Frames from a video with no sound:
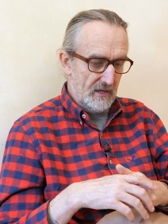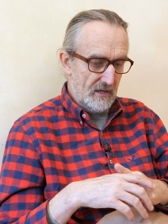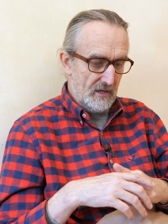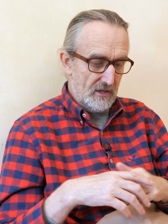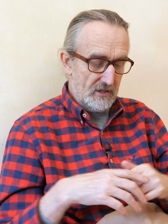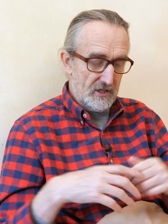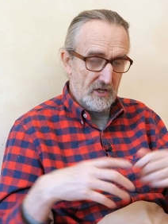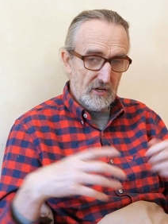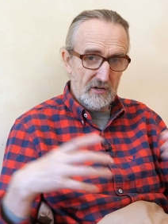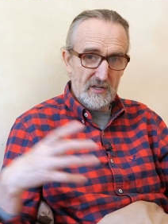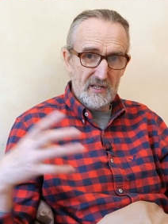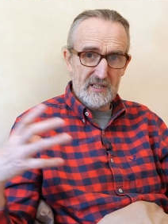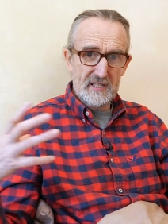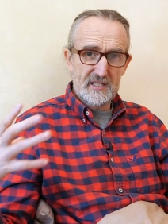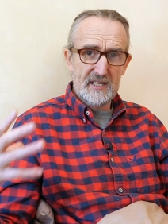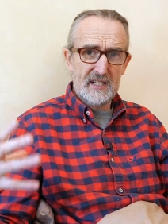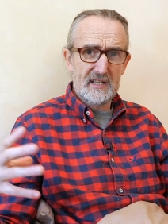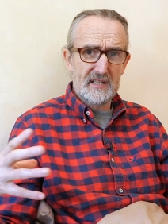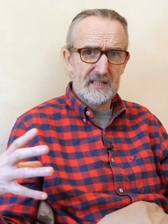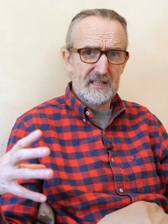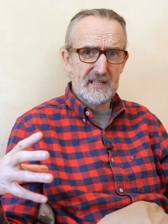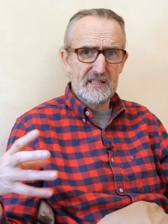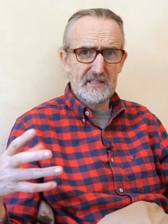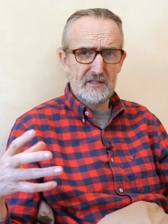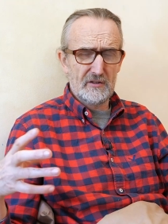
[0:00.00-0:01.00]
So you can see
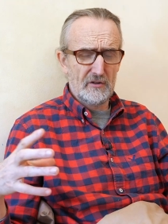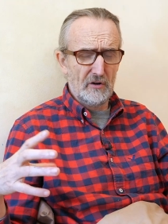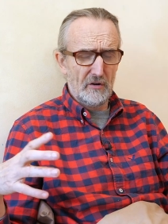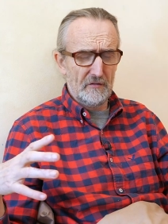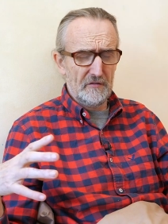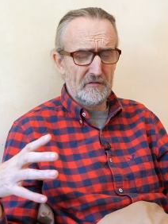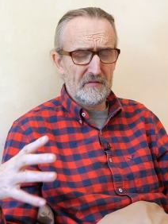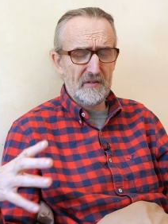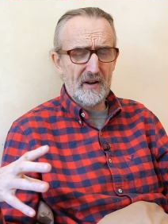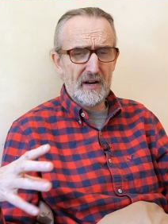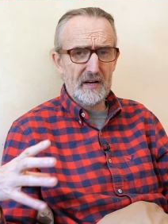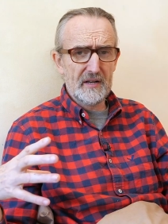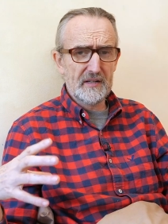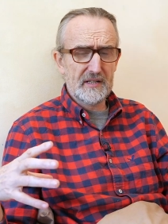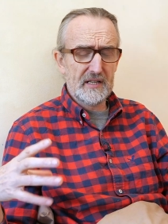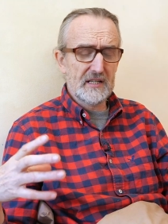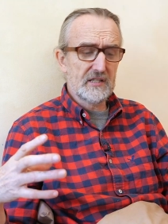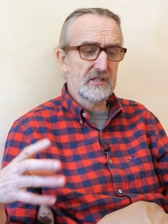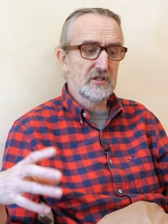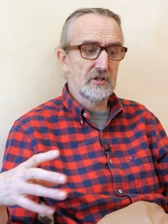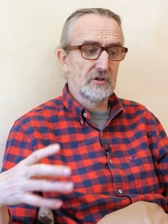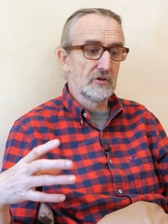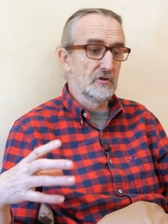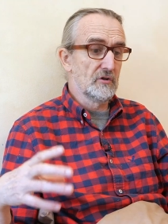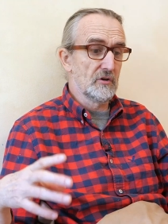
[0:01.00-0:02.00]
these
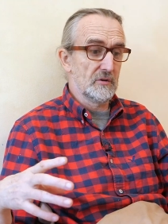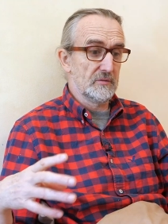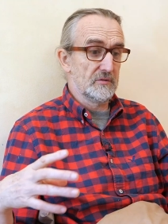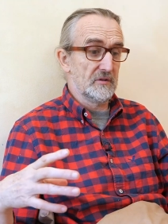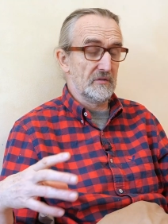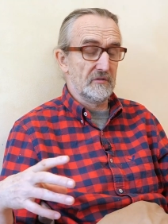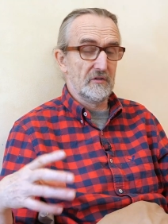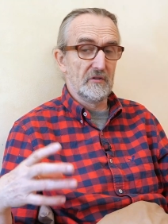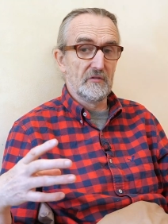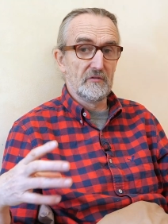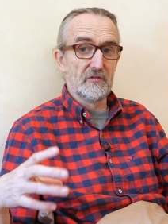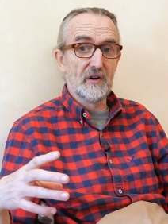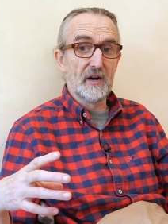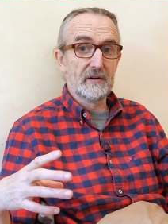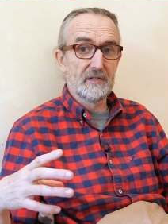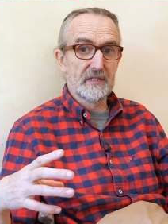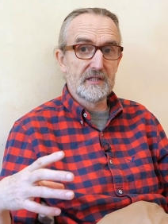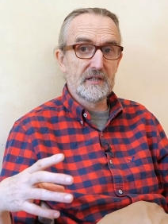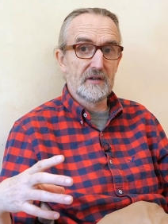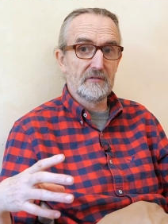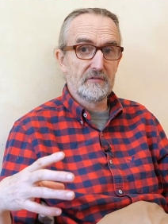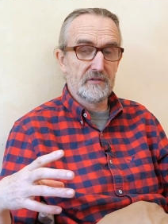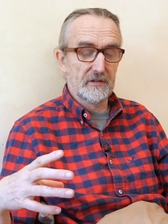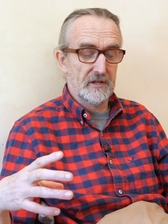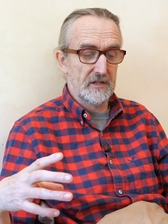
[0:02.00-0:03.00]
two groups have got very
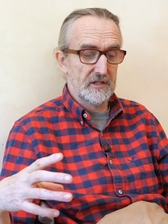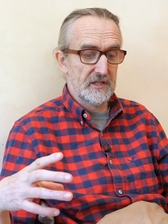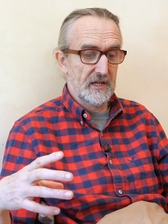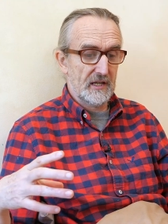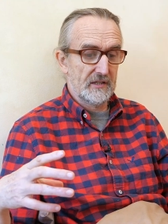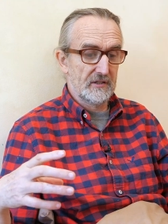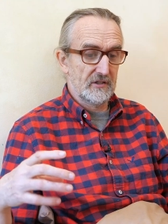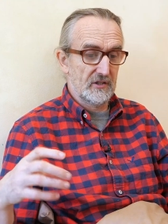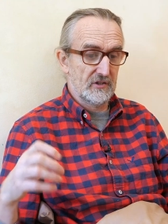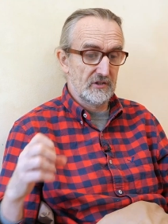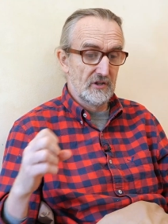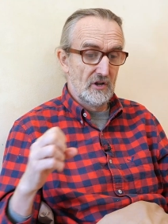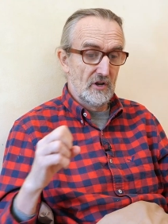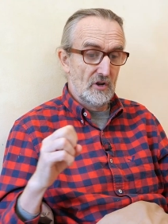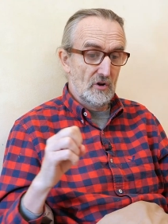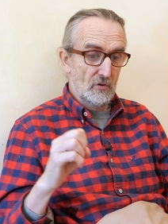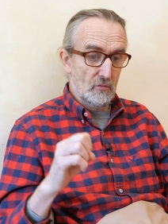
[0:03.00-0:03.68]
different agendas.